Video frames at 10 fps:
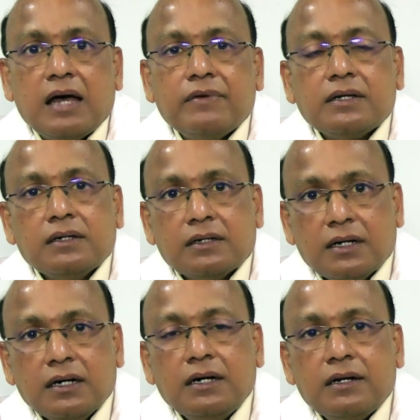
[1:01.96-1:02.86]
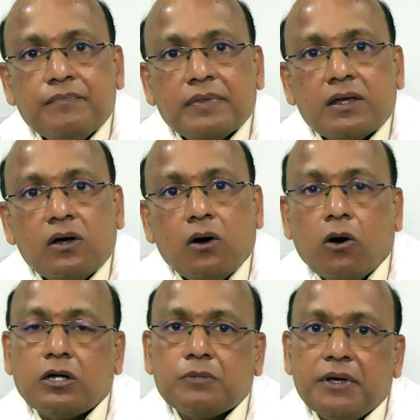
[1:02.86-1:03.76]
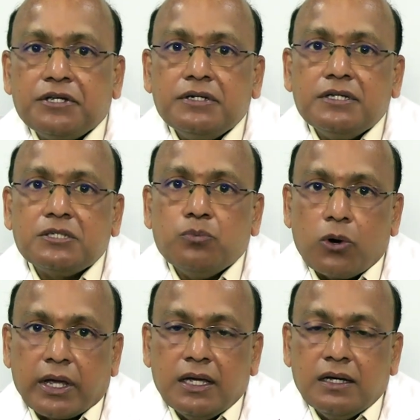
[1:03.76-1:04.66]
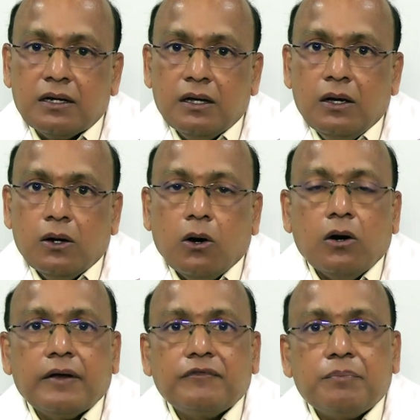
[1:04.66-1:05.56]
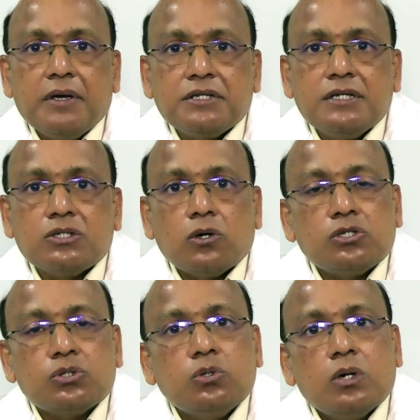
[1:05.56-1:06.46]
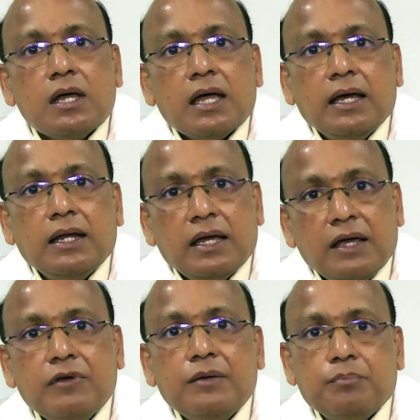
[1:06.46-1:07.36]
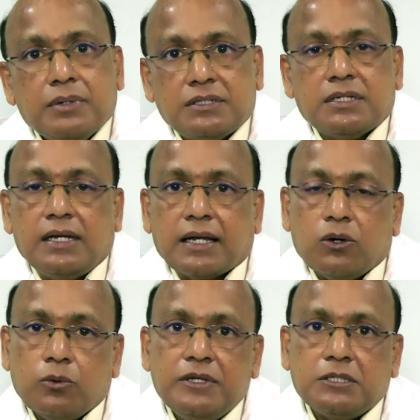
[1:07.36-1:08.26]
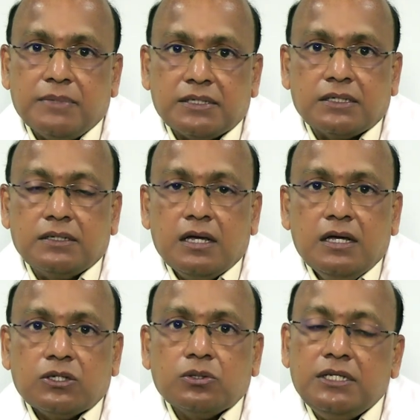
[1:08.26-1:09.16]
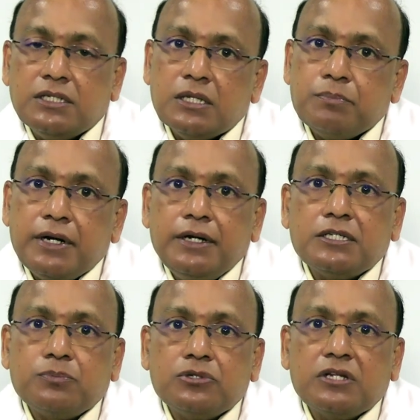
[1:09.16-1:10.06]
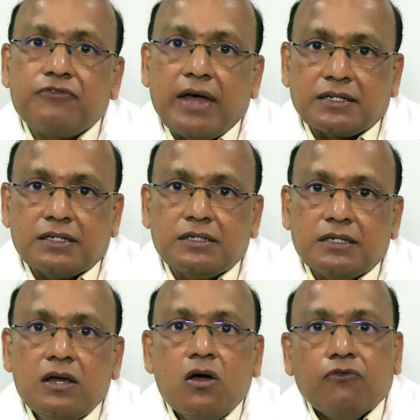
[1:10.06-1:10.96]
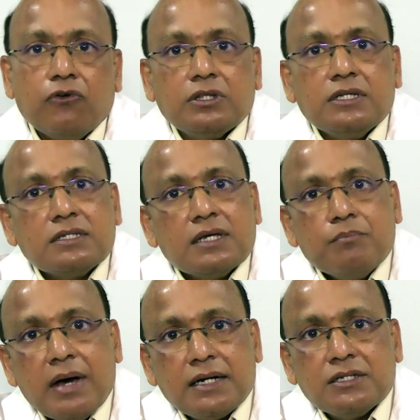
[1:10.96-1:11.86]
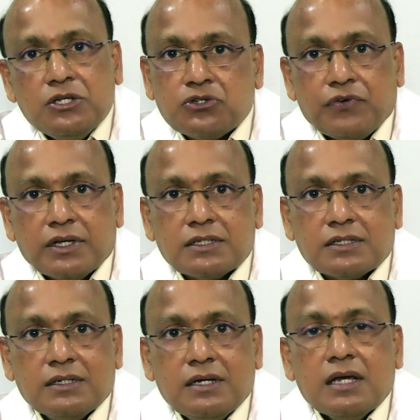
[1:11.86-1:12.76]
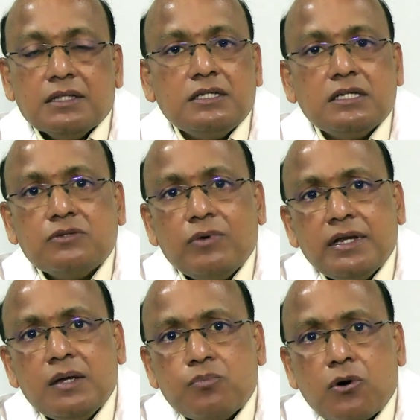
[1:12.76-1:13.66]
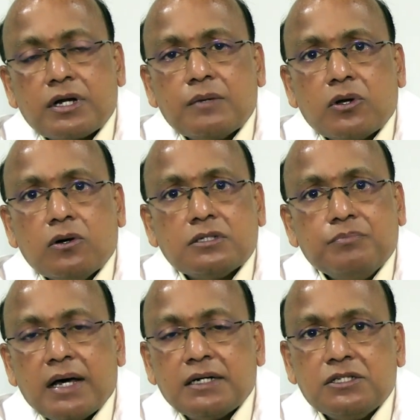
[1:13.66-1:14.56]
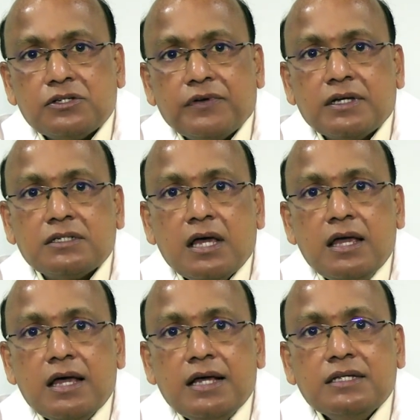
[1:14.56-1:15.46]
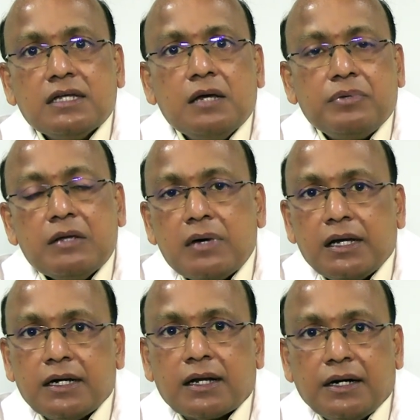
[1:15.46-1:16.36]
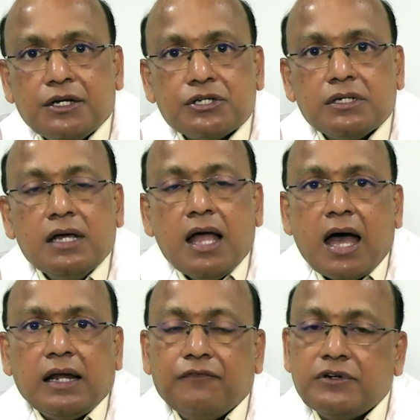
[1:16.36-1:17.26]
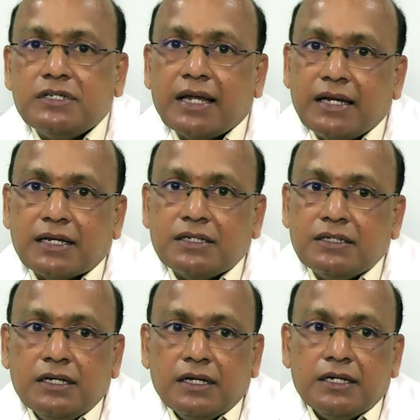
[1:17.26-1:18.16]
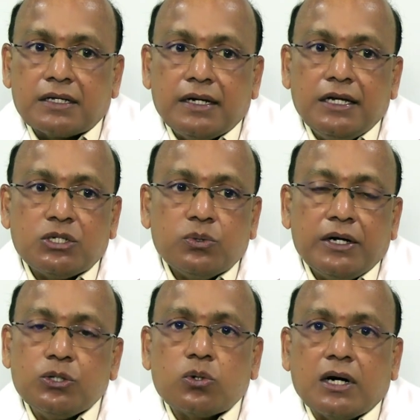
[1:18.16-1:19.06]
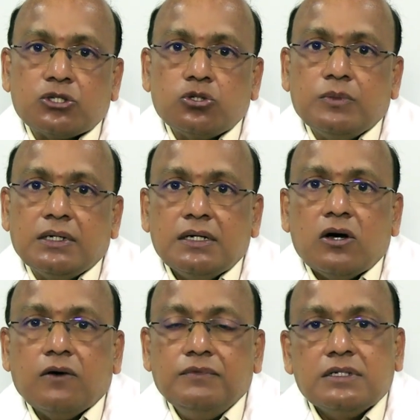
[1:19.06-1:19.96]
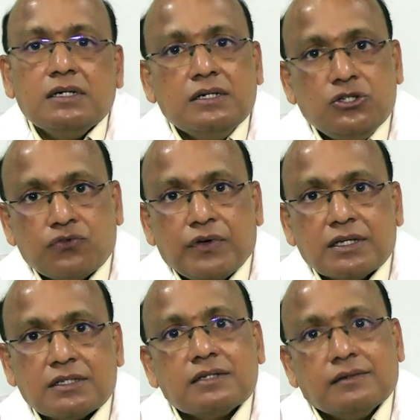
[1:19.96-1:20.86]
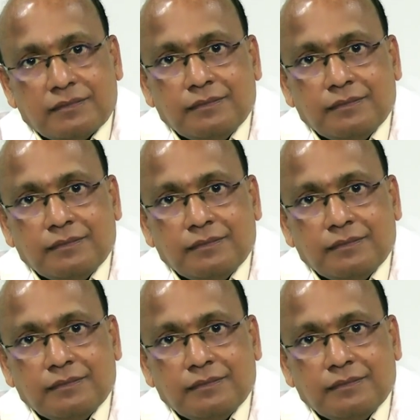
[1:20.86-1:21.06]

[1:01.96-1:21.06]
having GERD, or a patient is smoking, or if the patient is also a heavy person, like an obese person. So these are the predisposing factors for this Barrett's esophagus. This is very important because Barrett's esophagus is a pre-malignant condition and if it's neglected, it can lead to adenocarcinoma of the esophagus.